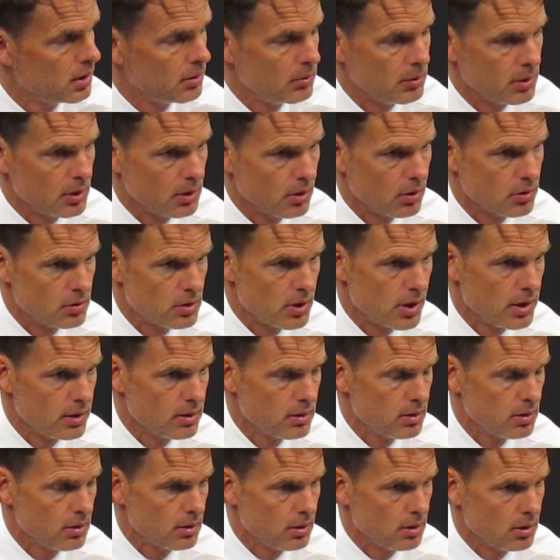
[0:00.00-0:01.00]
because
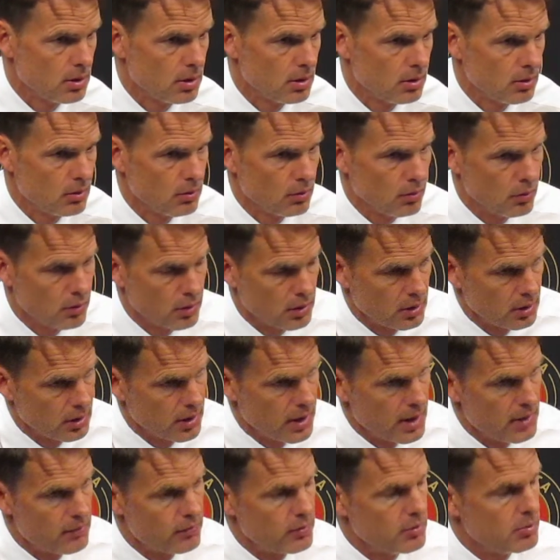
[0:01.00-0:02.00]
then, you know,
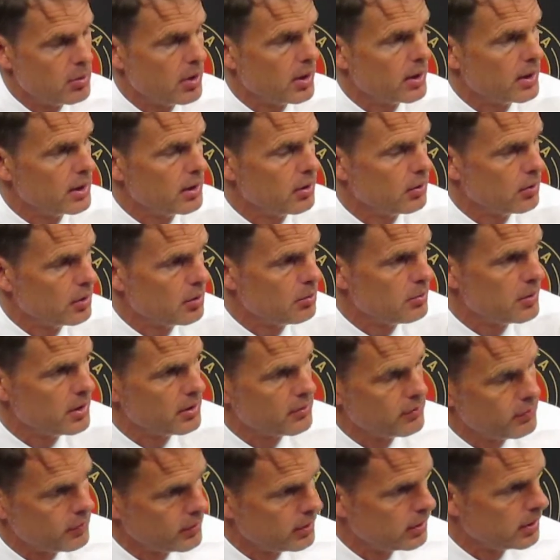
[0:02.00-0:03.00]
everybody on the
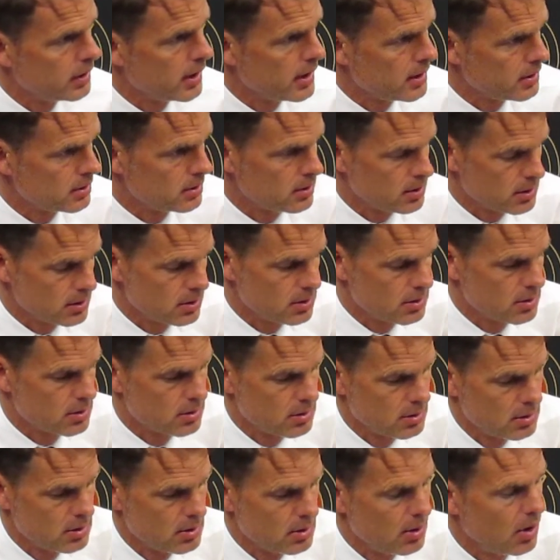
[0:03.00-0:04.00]
midfield has his
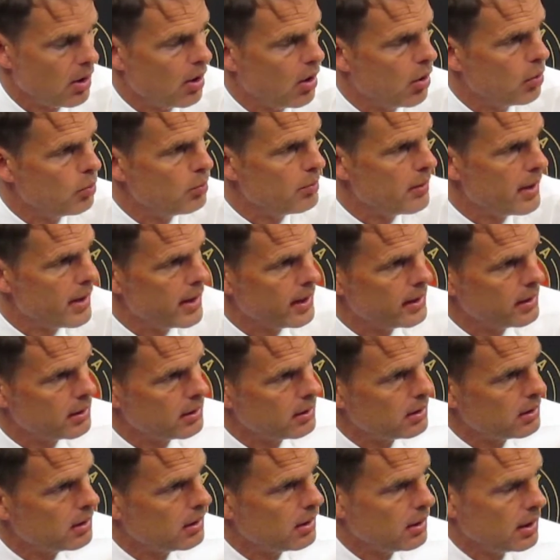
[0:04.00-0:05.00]
own man,
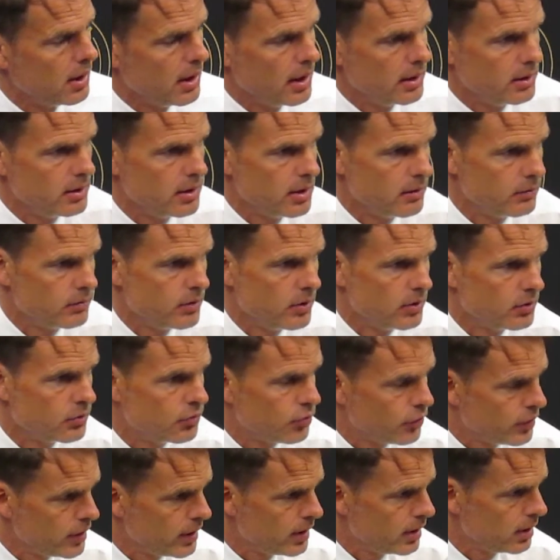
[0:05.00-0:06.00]
and you have the
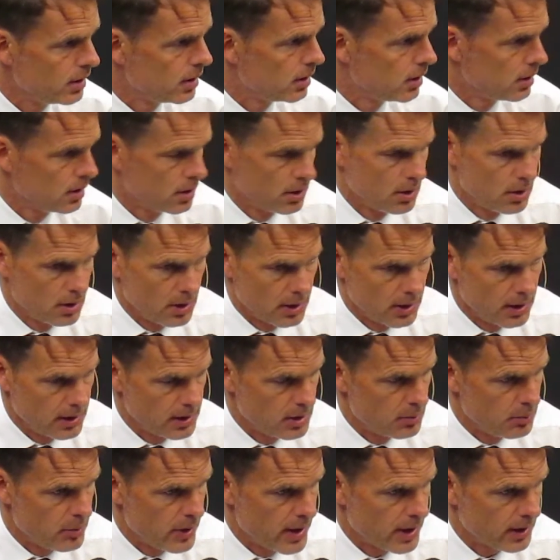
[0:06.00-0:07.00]
three in
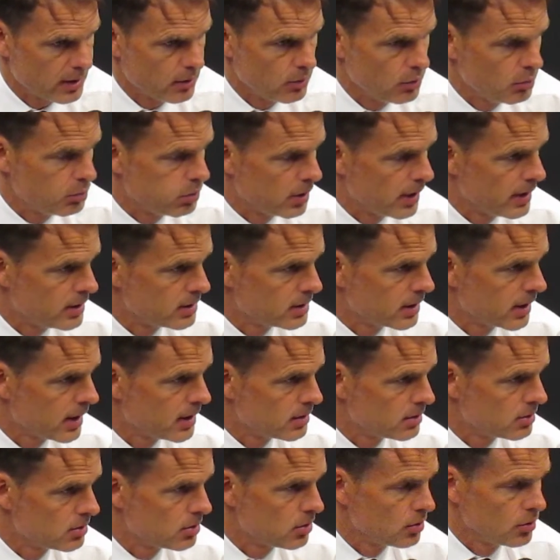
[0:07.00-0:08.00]
the back who plays
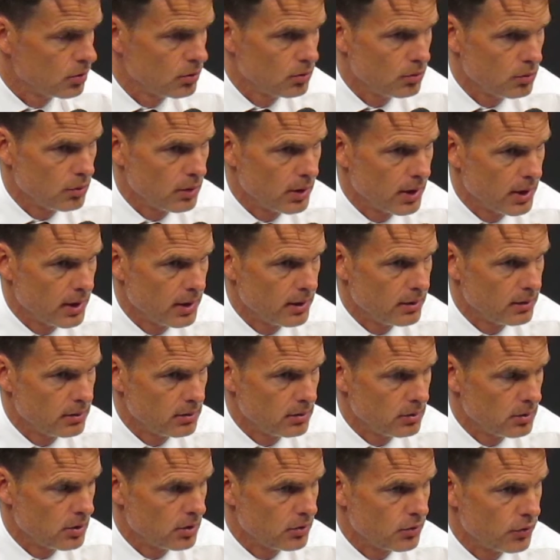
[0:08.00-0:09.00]
against two,
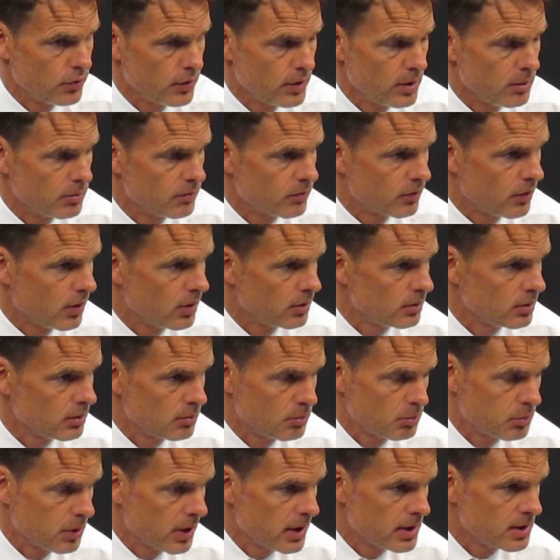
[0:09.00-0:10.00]
and the three up
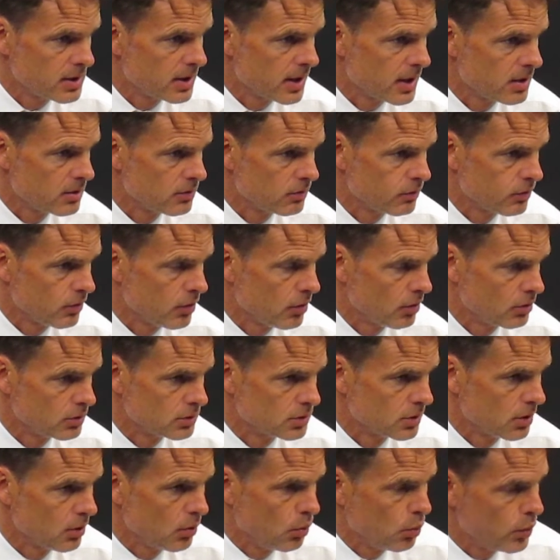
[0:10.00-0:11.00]
front plays against four.
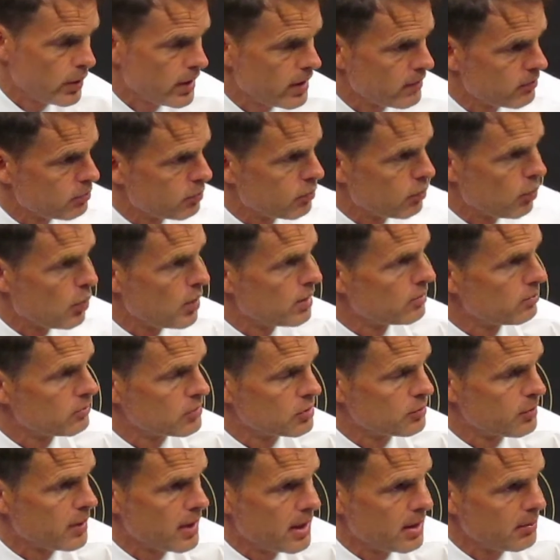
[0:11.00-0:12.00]
So we have one
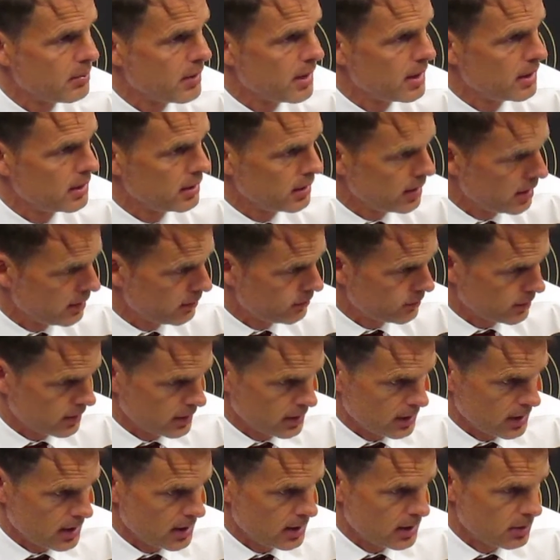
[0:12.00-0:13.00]
spare man left
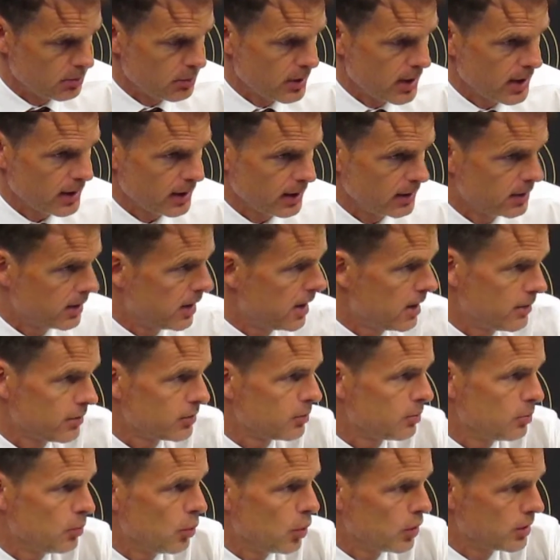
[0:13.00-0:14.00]
in the back, and there's
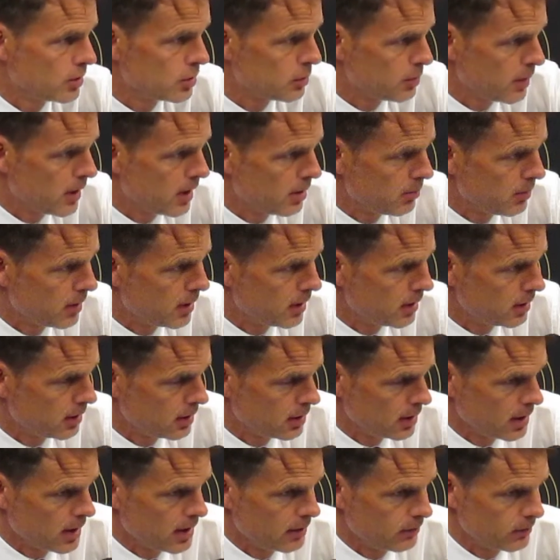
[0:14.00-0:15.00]
one spare
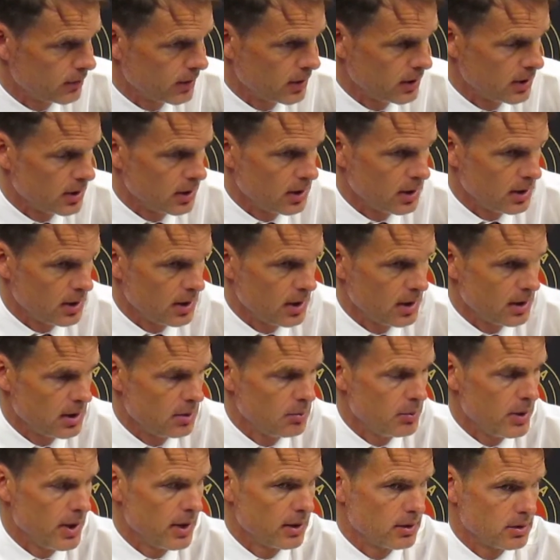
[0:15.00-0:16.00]
man left in the
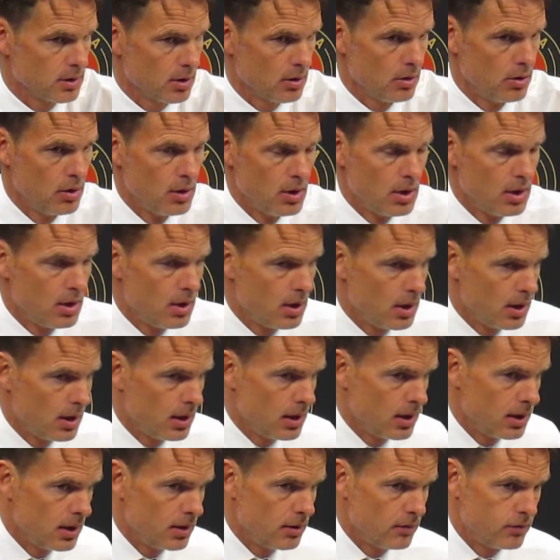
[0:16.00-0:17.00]
back. So.
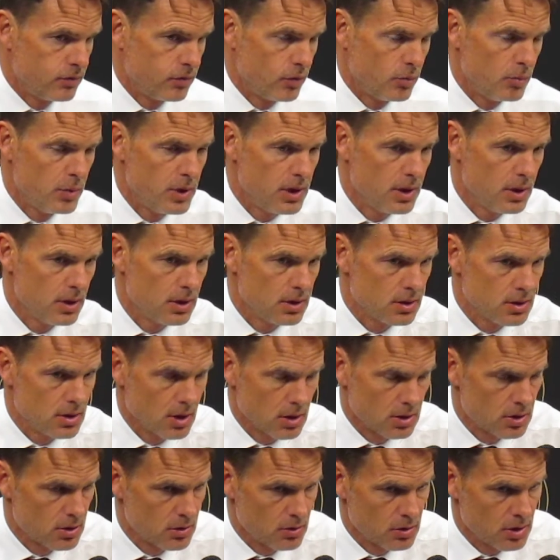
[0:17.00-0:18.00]
For me, it's
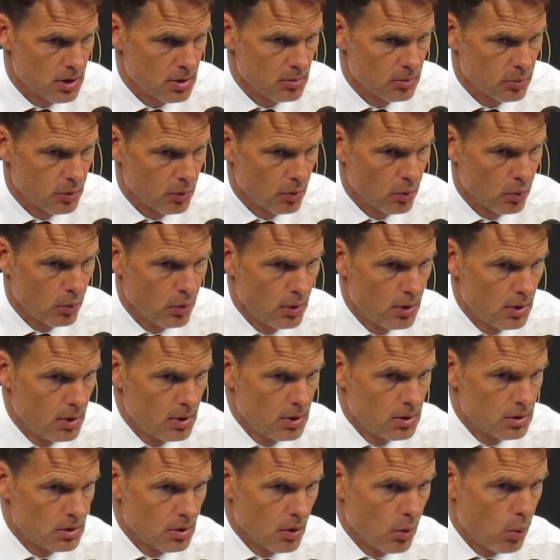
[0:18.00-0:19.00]
just simple.
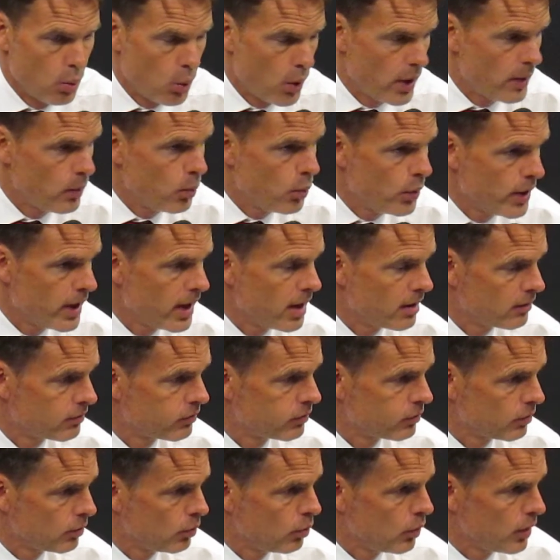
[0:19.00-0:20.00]
So when we have
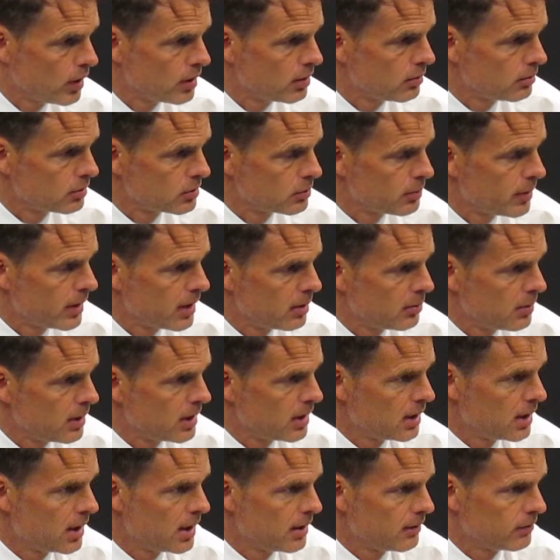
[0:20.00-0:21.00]
one spare
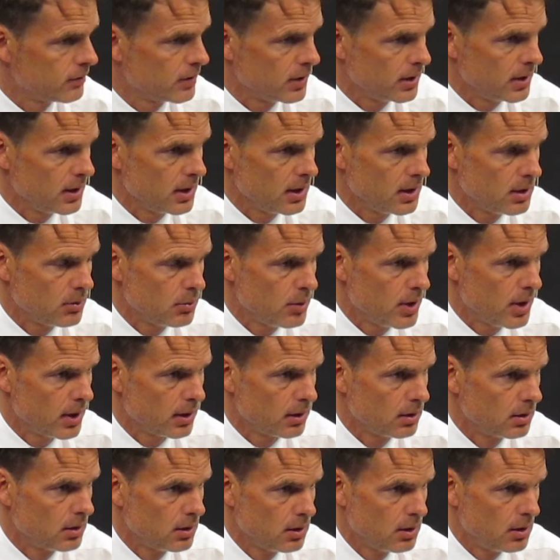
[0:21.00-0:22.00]
man left in the back,
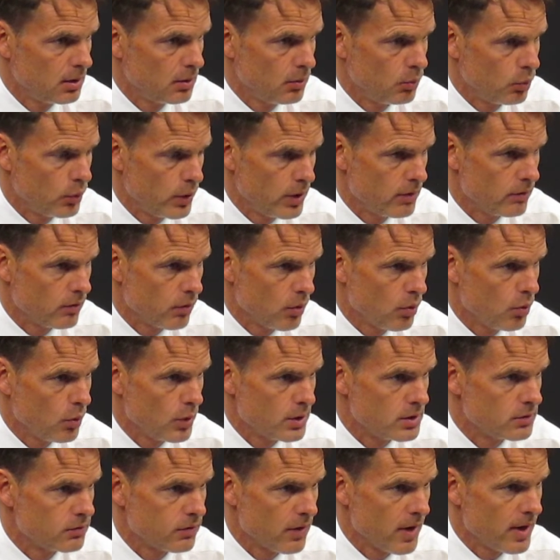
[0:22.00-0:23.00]
we have
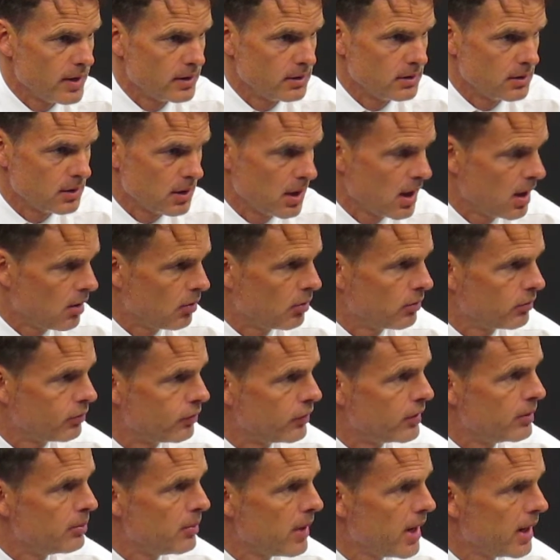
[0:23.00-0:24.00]
always find our
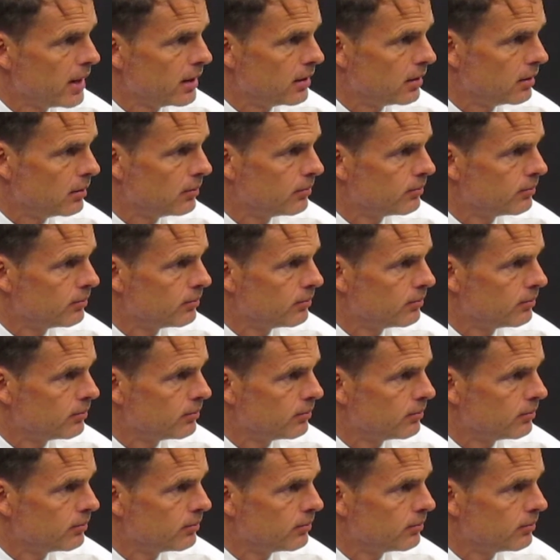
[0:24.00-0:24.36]
free man.